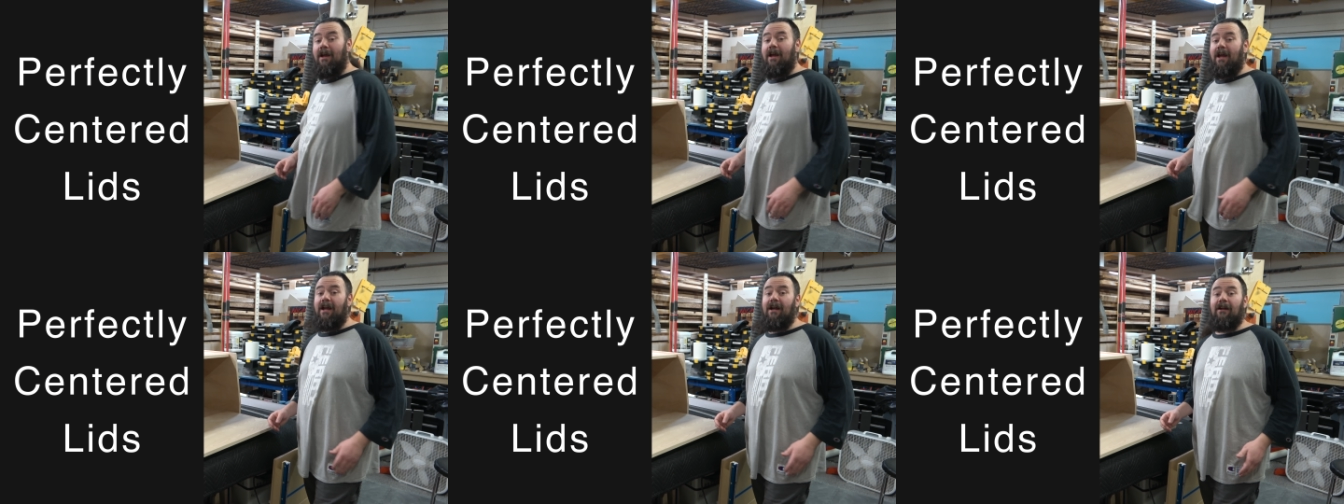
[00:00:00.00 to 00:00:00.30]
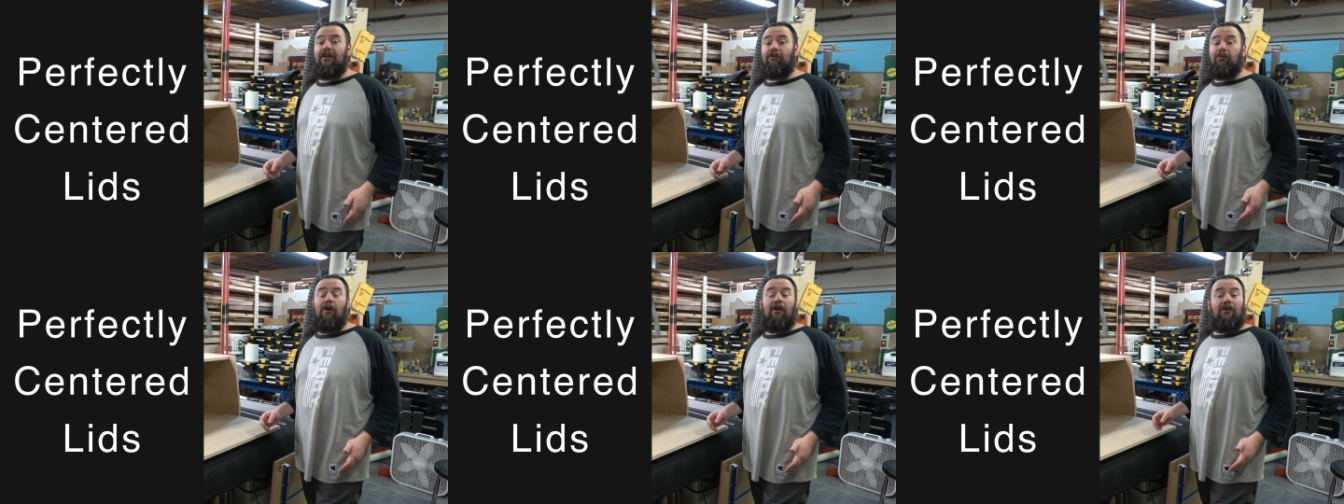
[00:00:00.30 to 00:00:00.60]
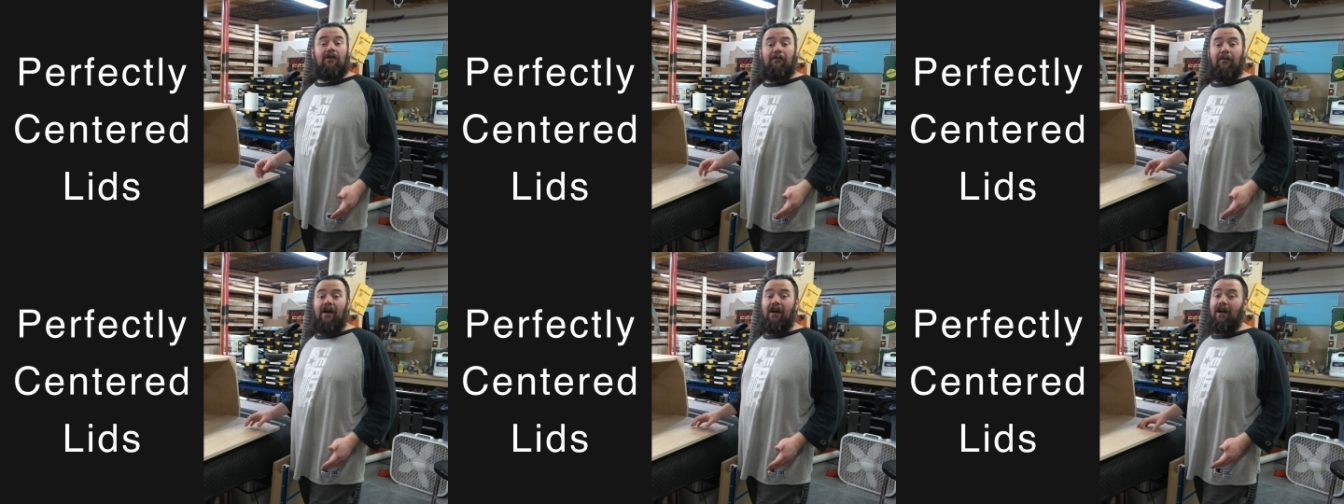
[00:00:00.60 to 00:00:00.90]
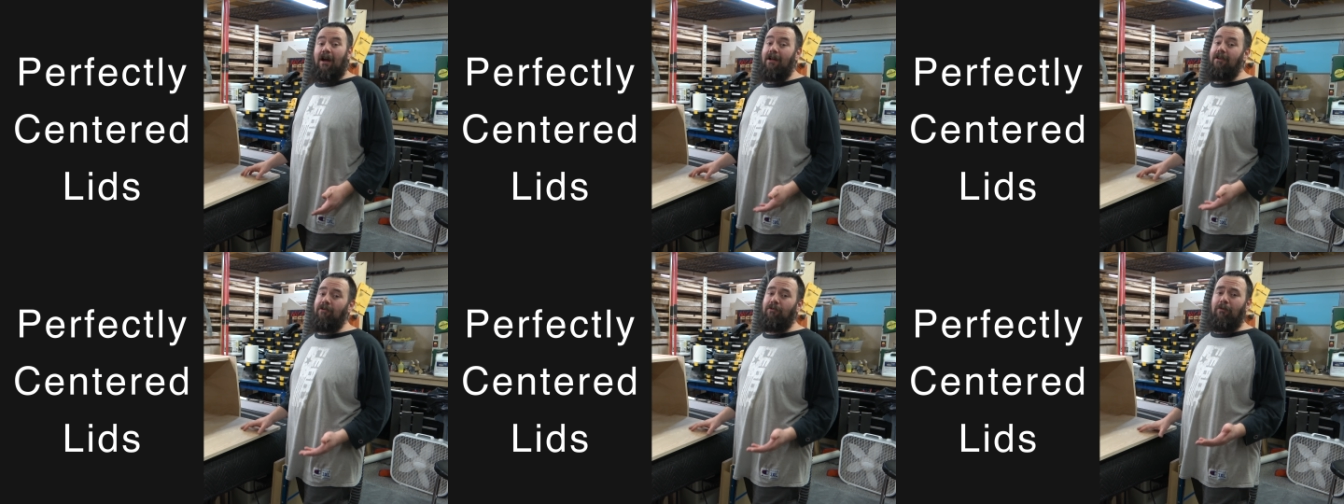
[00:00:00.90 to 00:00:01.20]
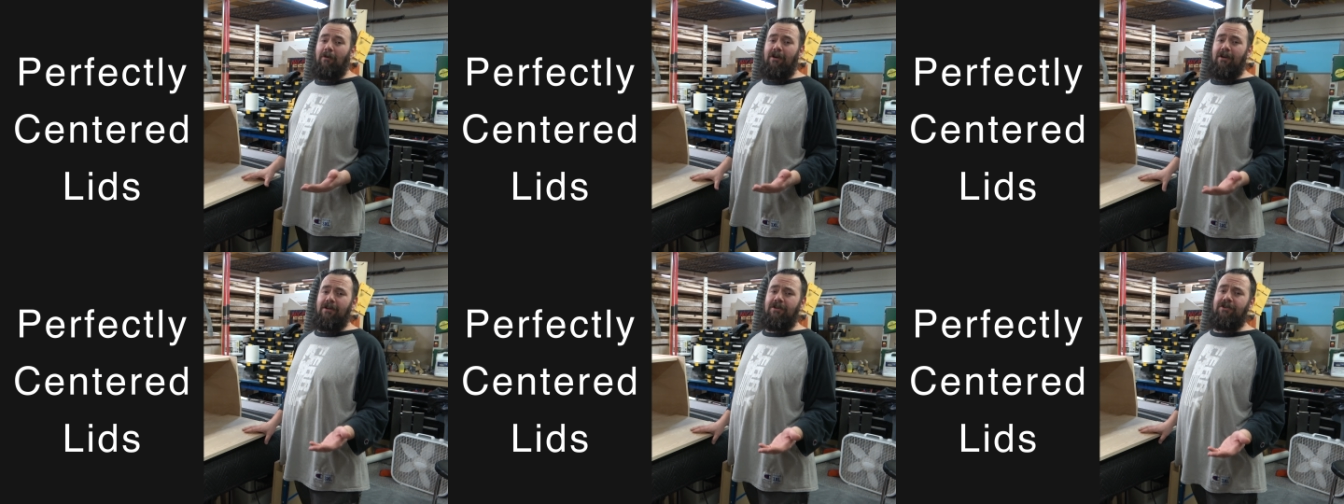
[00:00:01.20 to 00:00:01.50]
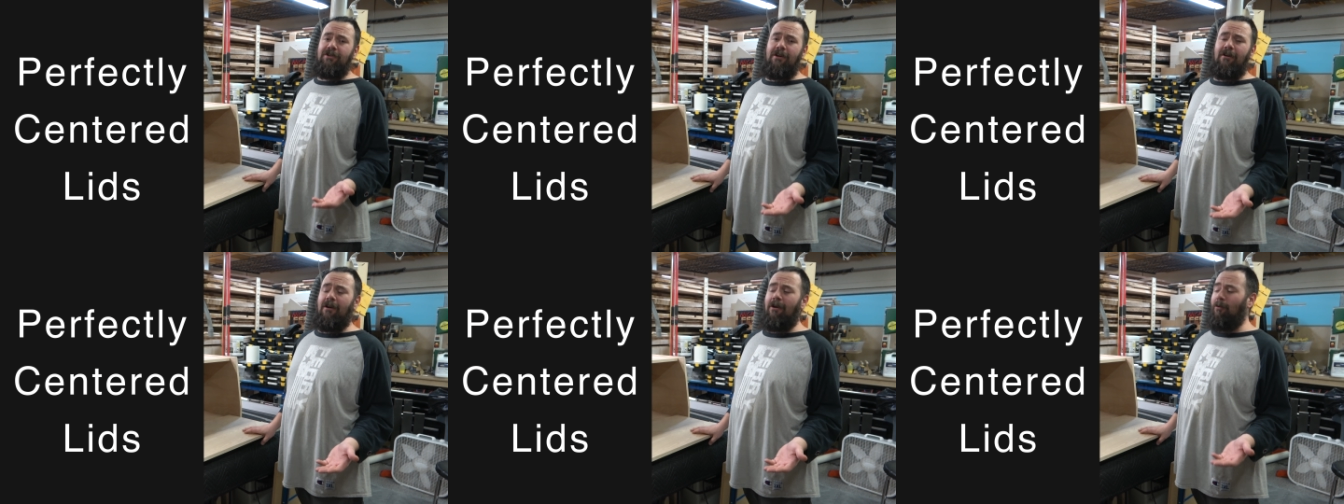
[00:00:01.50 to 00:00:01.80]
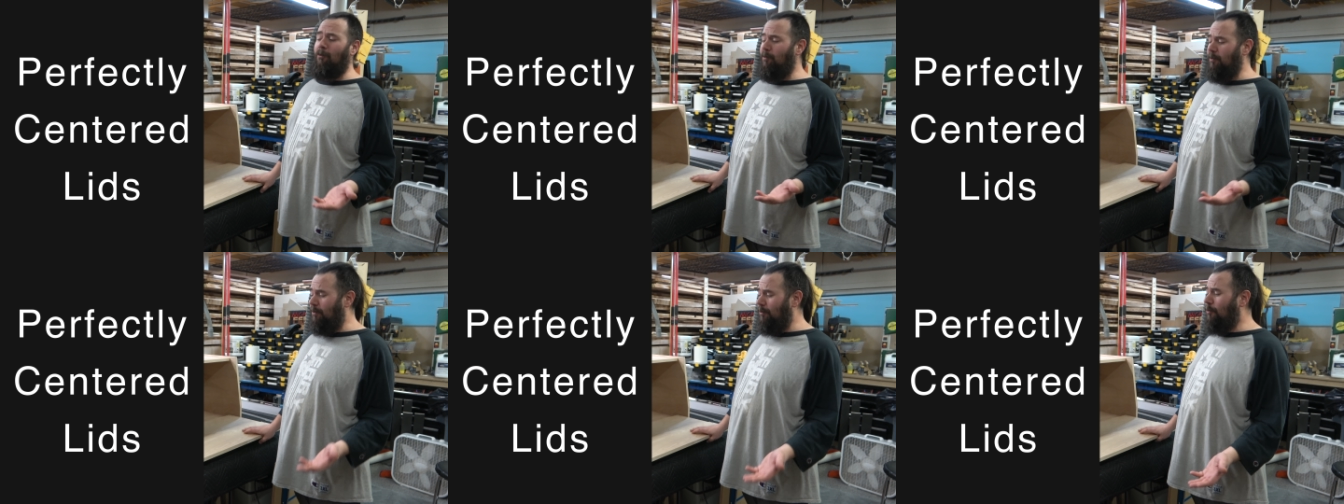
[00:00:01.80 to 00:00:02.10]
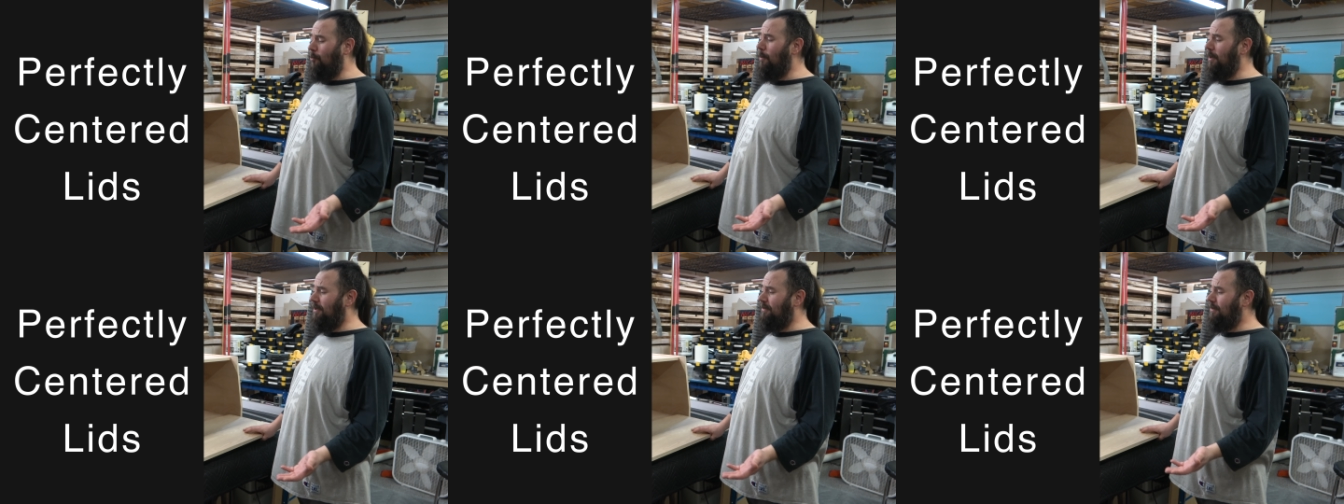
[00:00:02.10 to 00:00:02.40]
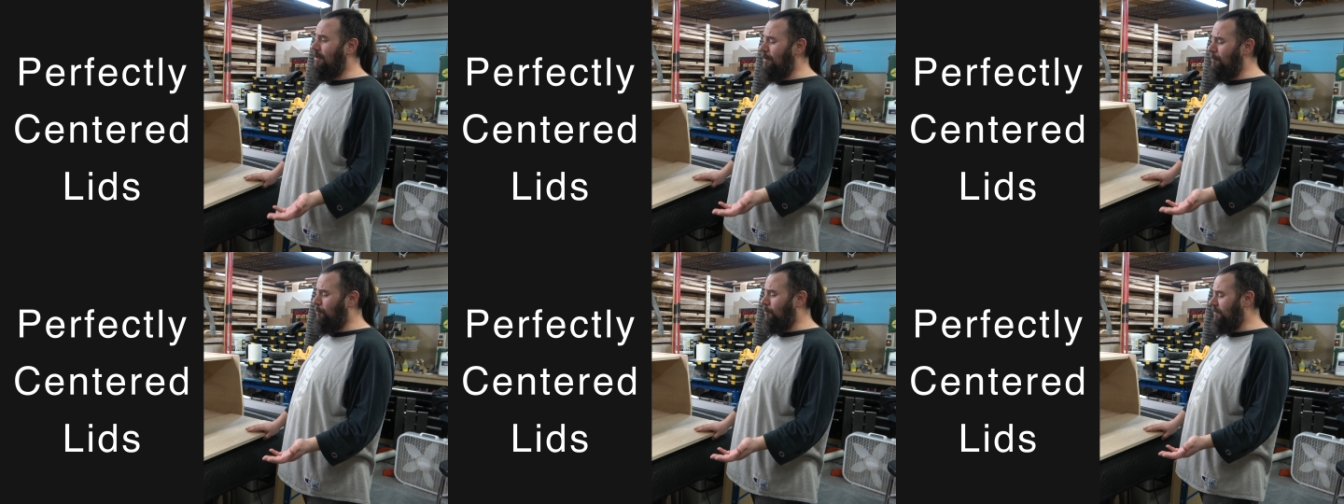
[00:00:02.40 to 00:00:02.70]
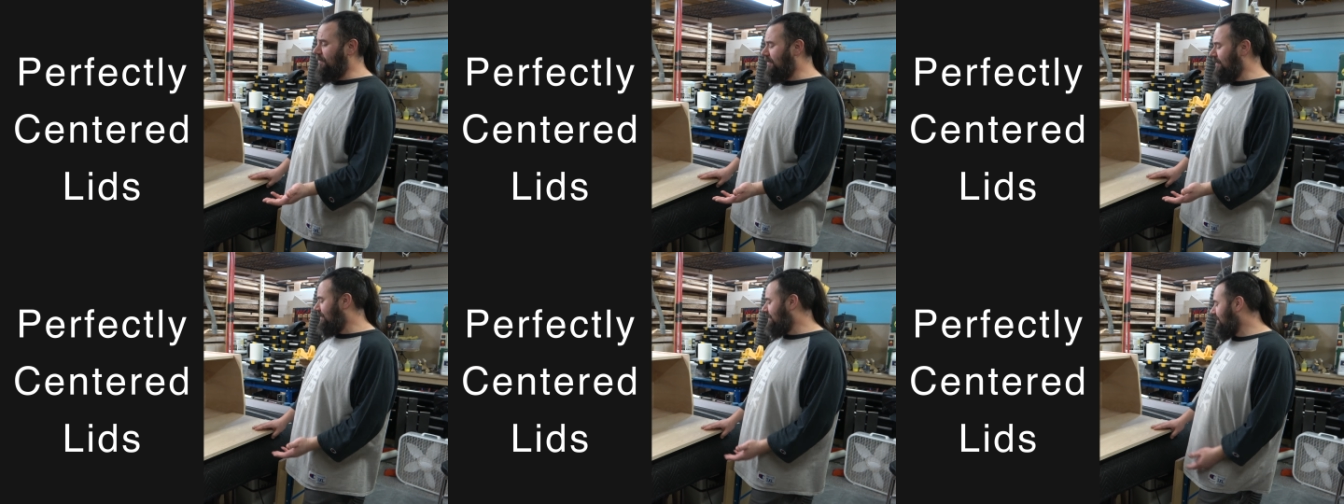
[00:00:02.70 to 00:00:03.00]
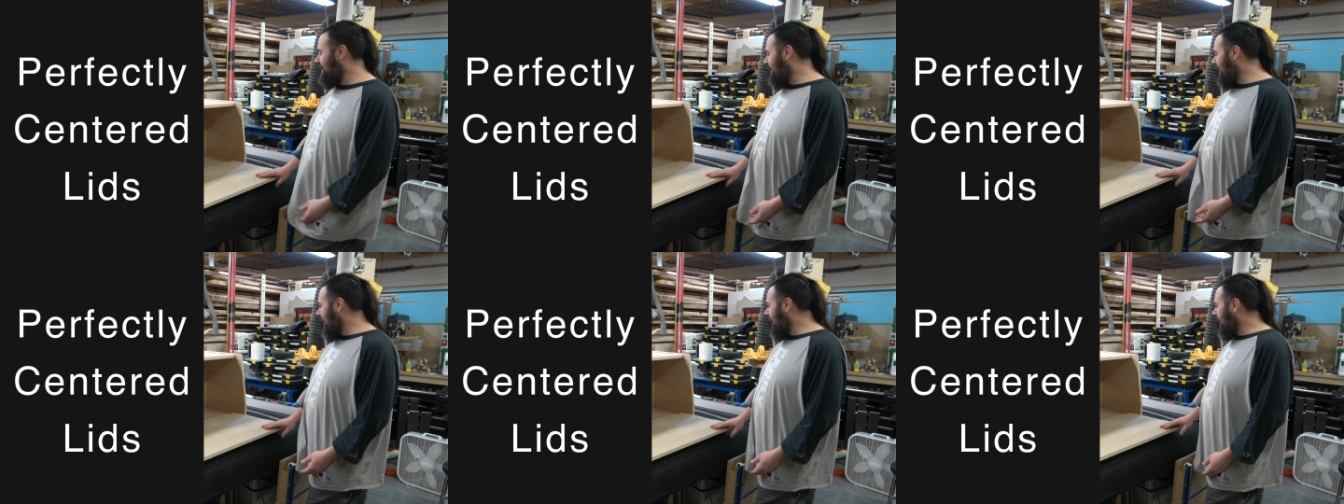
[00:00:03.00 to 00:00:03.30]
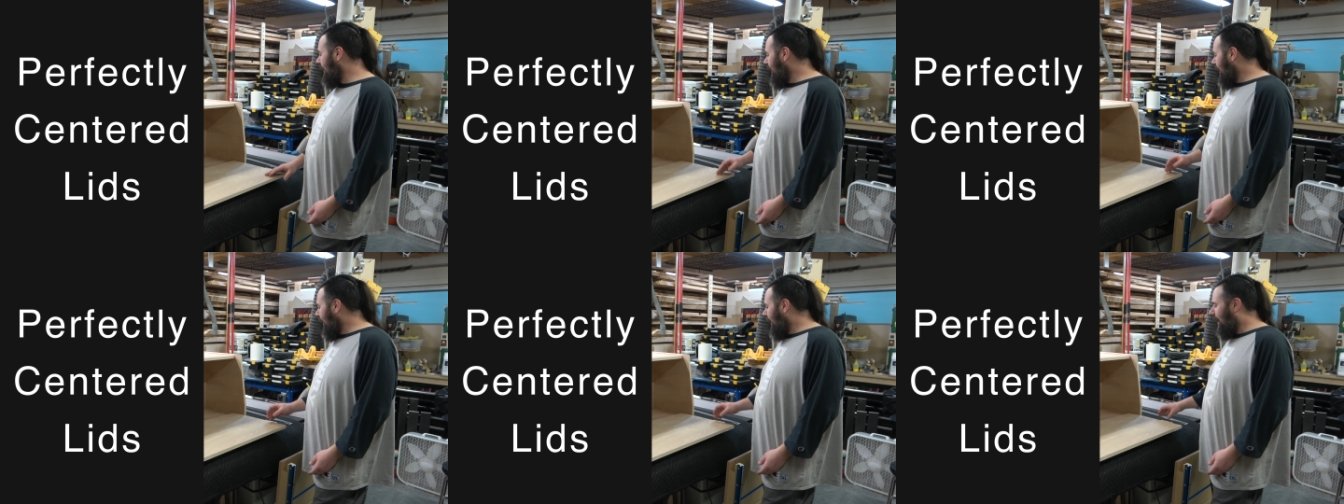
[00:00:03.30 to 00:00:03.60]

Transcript: Hey guys, welcome back. I just wanted to share a real quick tip with you today.